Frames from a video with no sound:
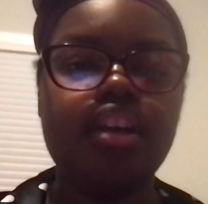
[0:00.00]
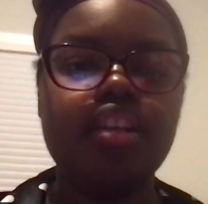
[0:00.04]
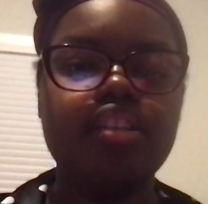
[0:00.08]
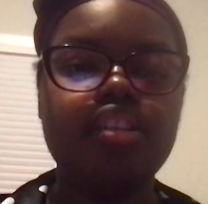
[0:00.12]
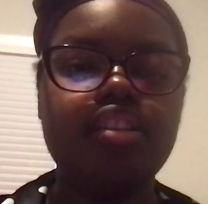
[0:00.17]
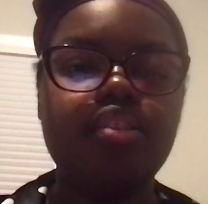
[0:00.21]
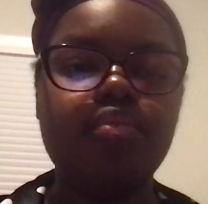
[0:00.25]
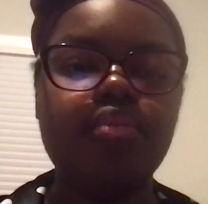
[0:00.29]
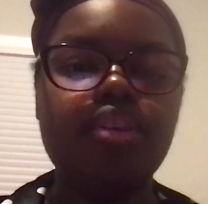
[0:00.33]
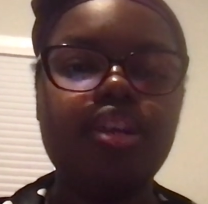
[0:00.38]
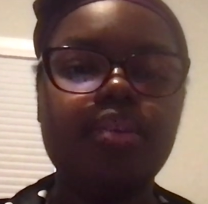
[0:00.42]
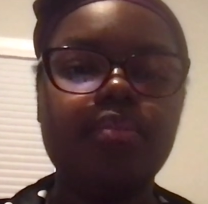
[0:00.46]

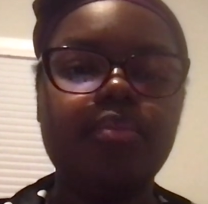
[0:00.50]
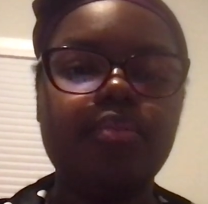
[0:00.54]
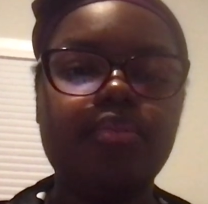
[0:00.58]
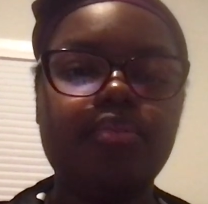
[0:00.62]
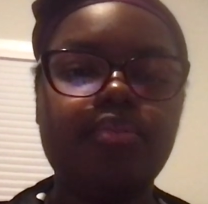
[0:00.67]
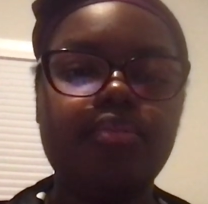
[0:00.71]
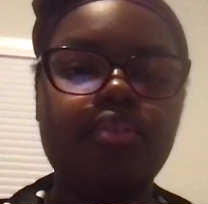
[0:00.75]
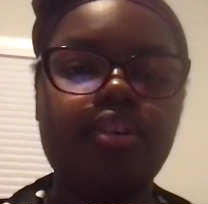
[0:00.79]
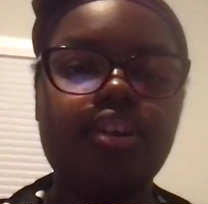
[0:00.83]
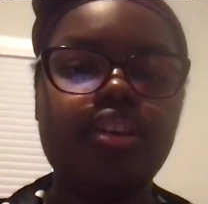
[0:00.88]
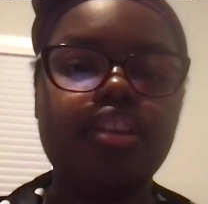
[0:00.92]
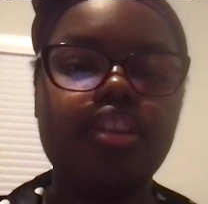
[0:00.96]
the week
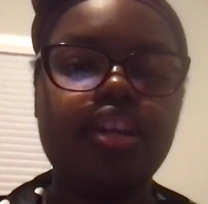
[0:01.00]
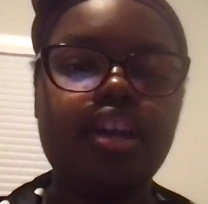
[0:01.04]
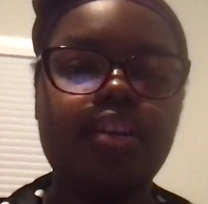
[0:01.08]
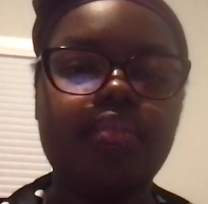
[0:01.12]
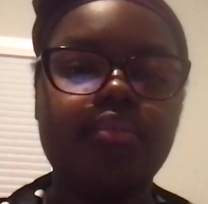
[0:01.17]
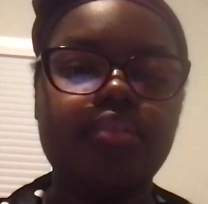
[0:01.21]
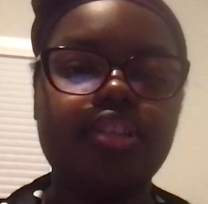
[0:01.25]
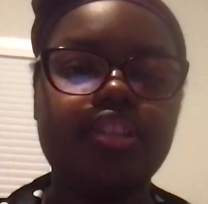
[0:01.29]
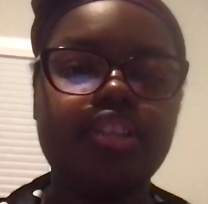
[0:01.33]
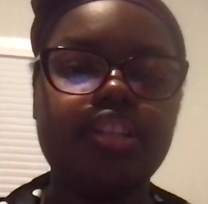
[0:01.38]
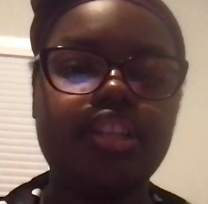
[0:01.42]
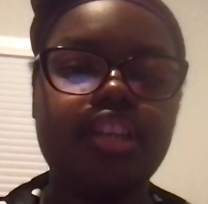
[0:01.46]
before that I
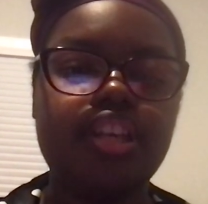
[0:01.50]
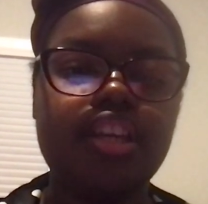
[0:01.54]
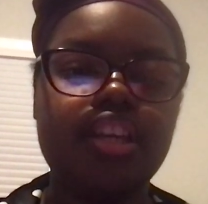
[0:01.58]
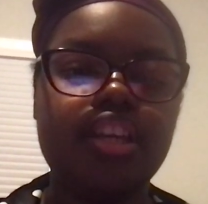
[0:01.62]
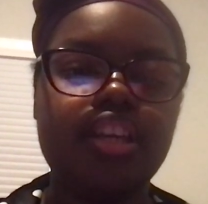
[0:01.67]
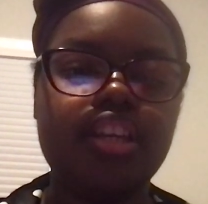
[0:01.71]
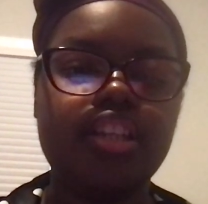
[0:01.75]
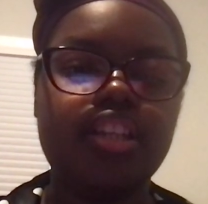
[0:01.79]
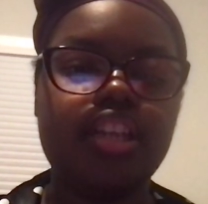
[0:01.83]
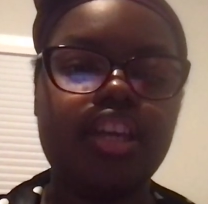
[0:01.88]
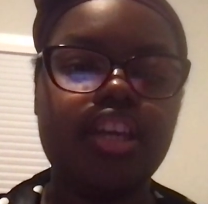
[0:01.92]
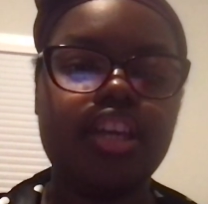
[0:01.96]
was
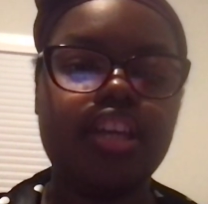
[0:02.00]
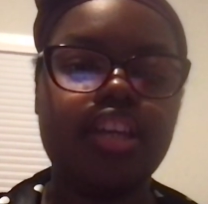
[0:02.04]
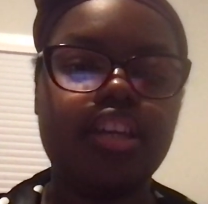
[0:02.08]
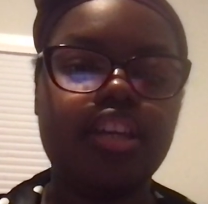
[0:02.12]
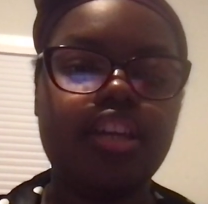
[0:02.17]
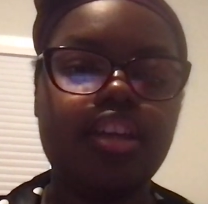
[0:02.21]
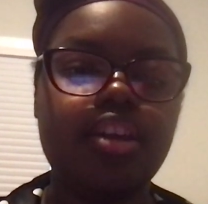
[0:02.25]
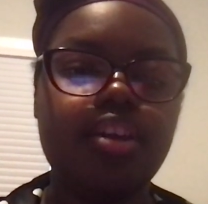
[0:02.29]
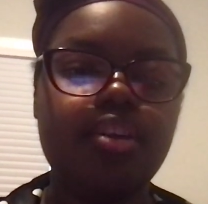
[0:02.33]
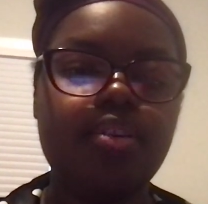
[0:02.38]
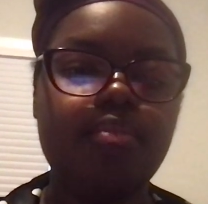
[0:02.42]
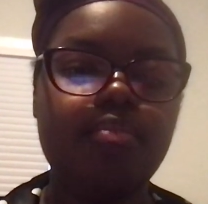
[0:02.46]
saying like
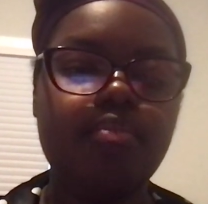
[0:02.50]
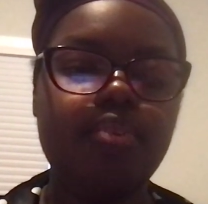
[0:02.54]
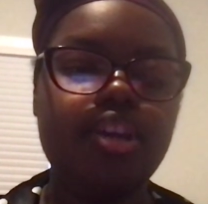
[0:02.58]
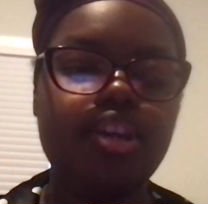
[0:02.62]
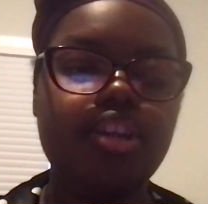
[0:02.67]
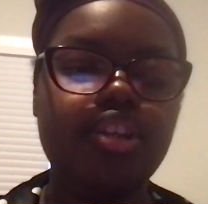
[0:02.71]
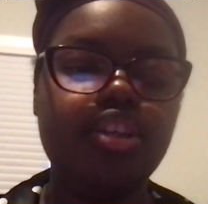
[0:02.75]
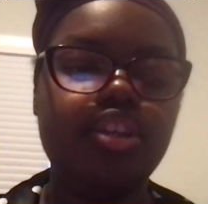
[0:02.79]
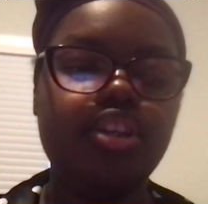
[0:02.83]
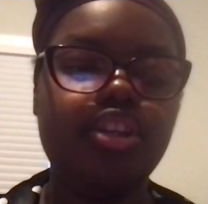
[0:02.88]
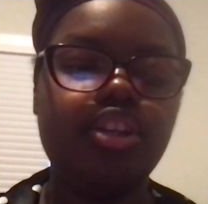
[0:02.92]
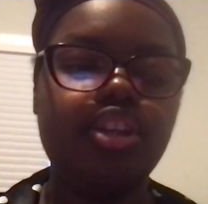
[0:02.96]
we
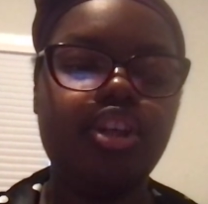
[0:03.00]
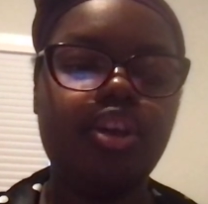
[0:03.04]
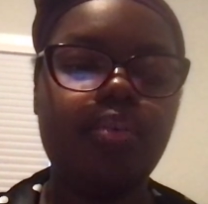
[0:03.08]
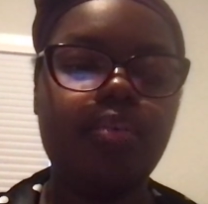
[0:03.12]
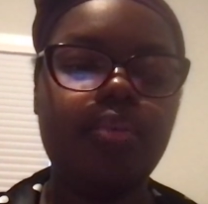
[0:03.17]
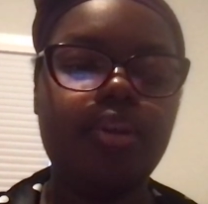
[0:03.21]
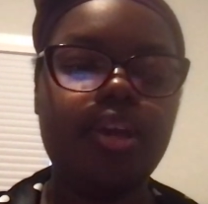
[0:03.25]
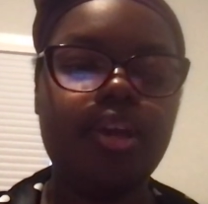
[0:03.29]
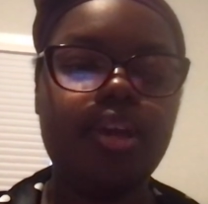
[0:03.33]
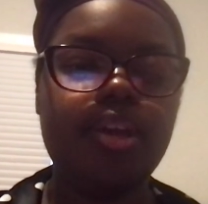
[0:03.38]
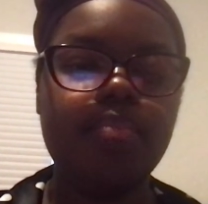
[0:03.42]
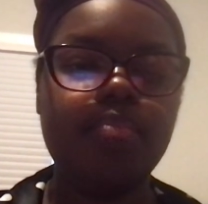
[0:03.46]
should show
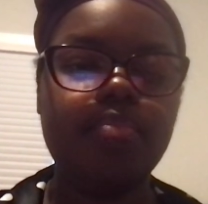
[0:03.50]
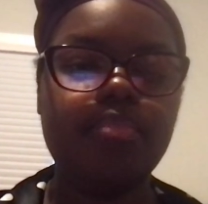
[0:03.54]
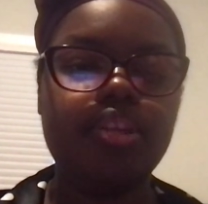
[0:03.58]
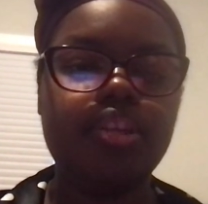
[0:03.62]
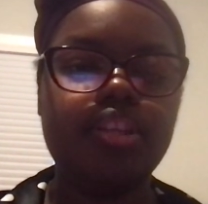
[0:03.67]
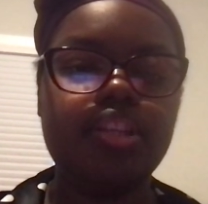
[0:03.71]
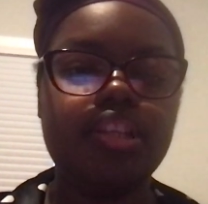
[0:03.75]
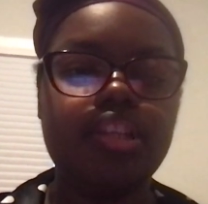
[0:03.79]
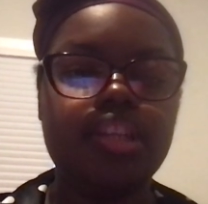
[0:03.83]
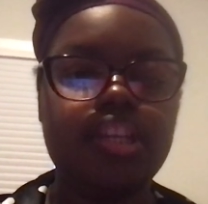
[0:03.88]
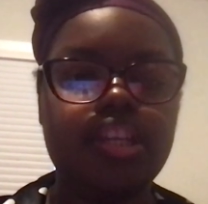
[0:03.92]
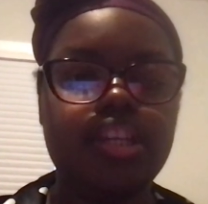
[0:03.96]

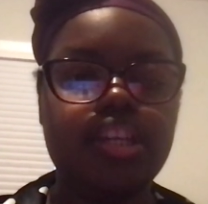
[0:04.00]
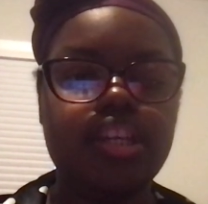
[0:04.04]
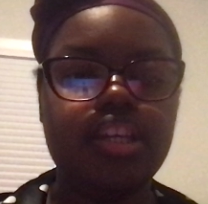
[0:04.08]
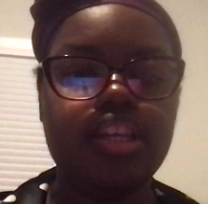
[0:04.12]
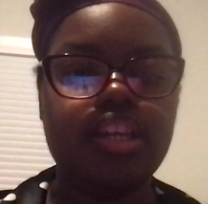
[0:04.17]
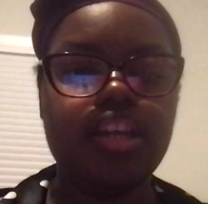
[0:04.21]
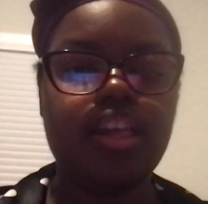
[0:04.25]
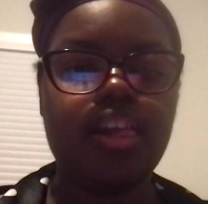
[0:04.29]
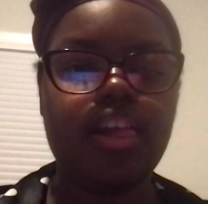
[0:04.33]
empathy